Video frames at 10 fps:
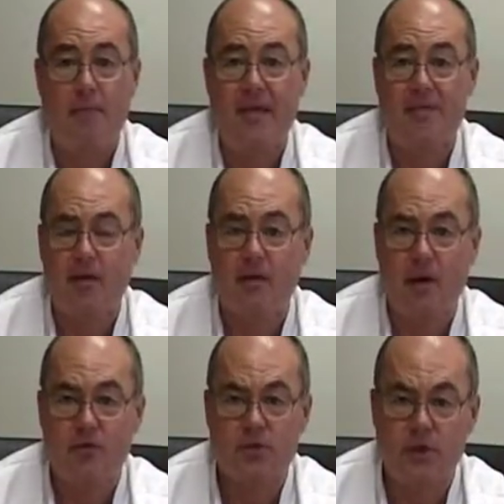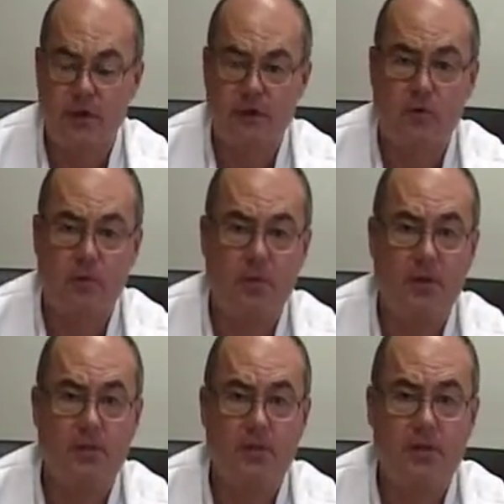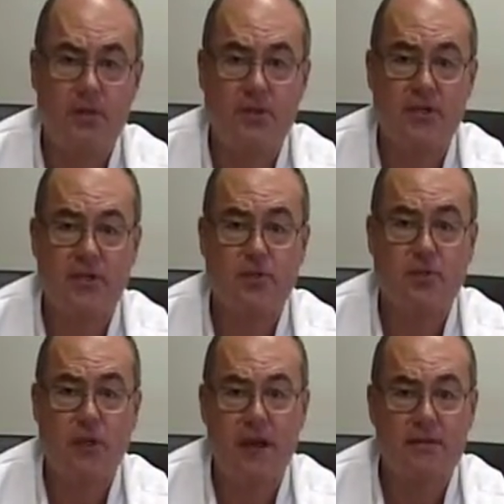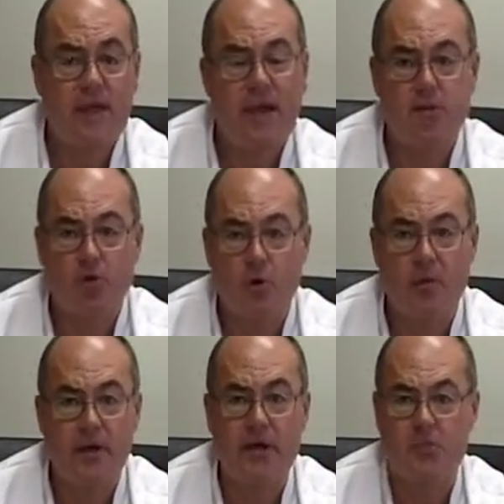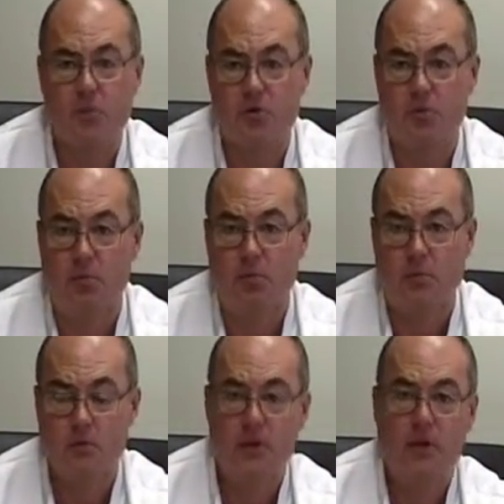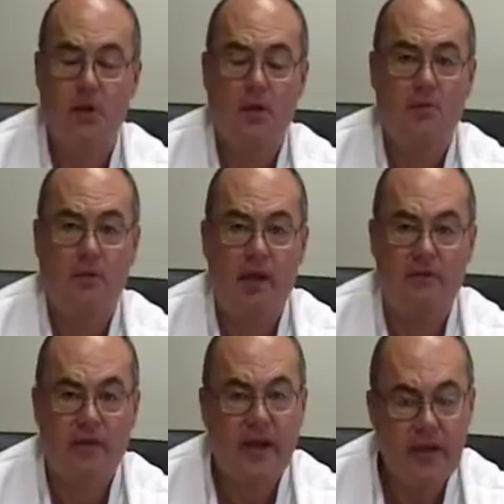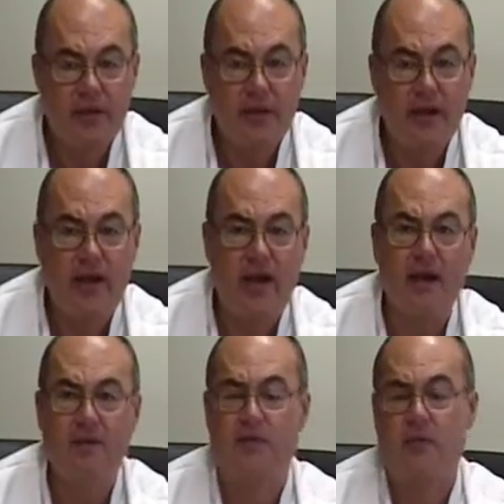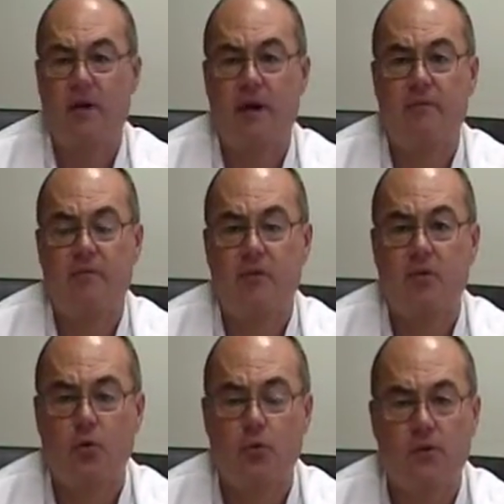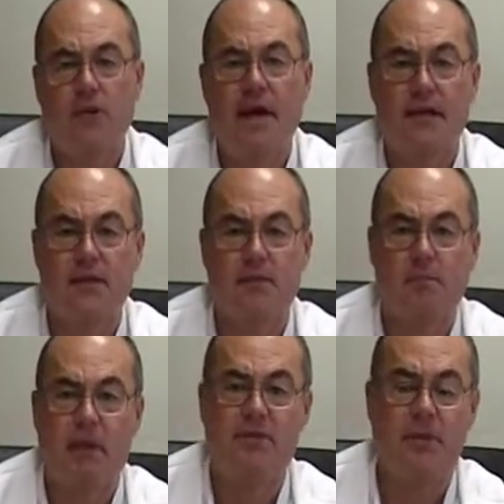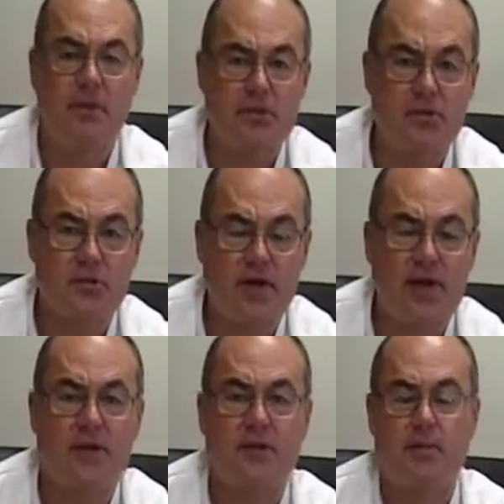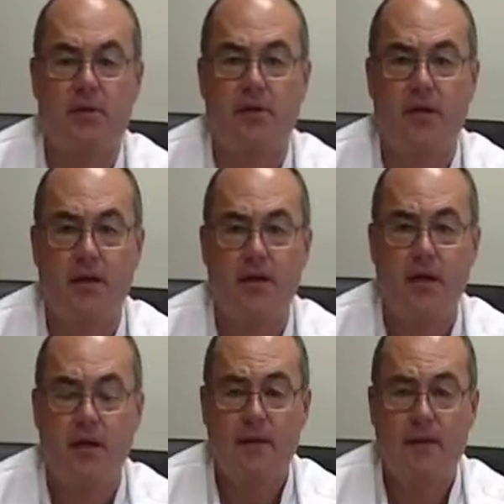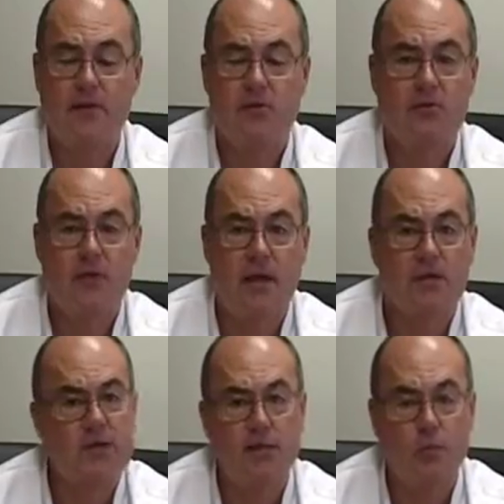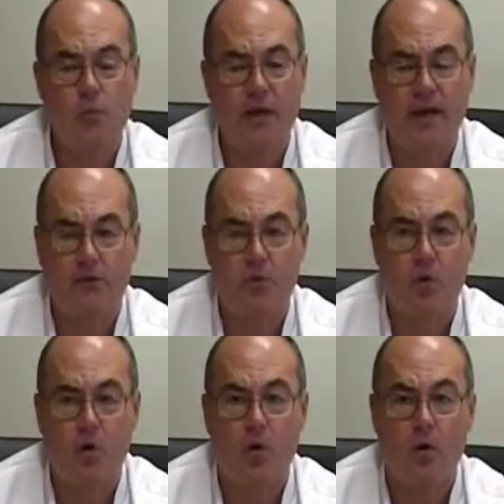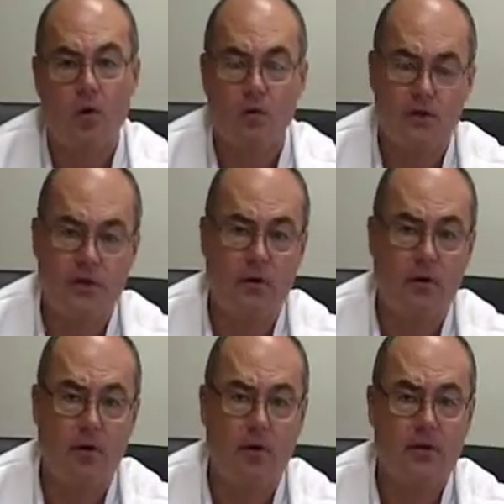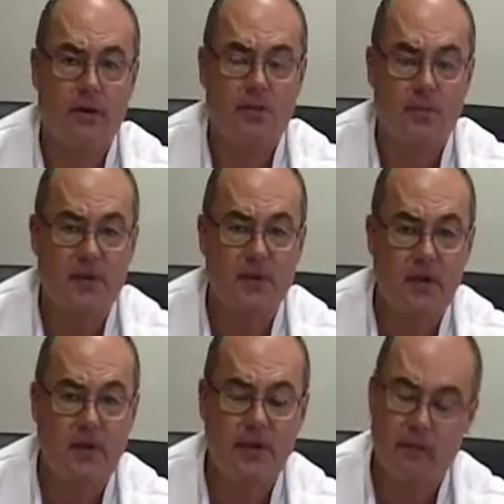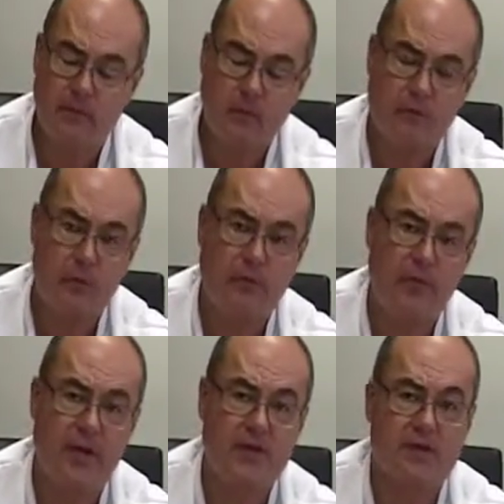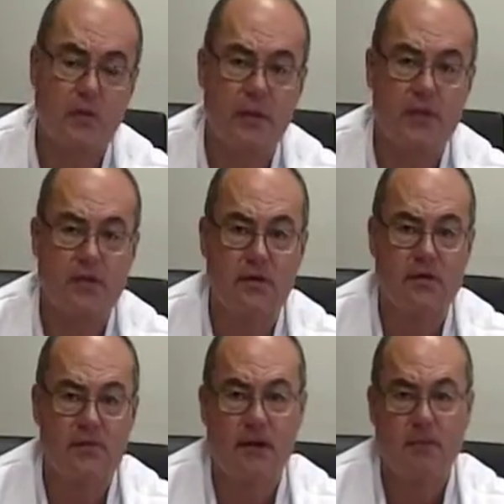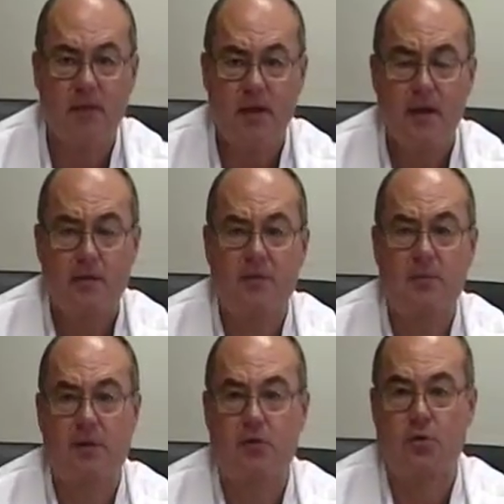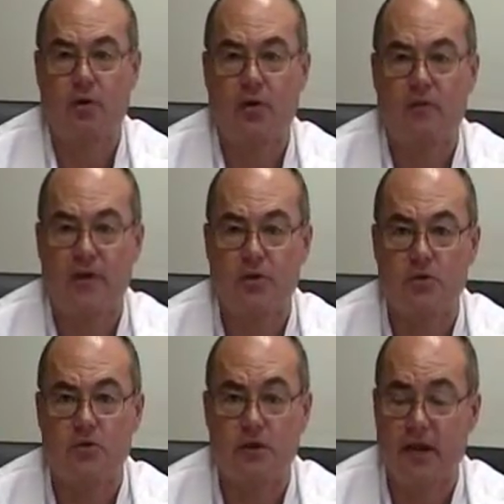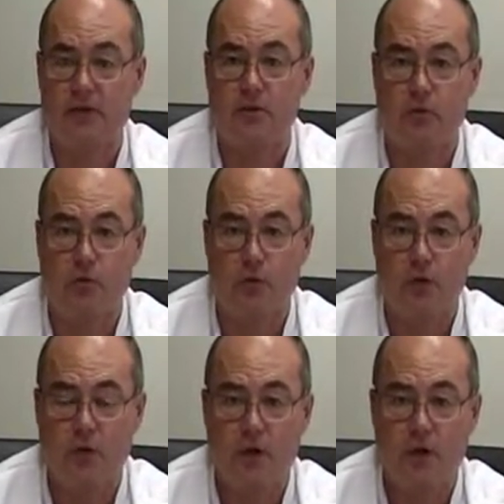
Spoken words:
Basic counseling for people is just to act as normally as possible. Have a healthy life, have a good diet, make some exercise every day. That's things that we can do all year long, and especially when we face the winter and some respiratory infections like the flu.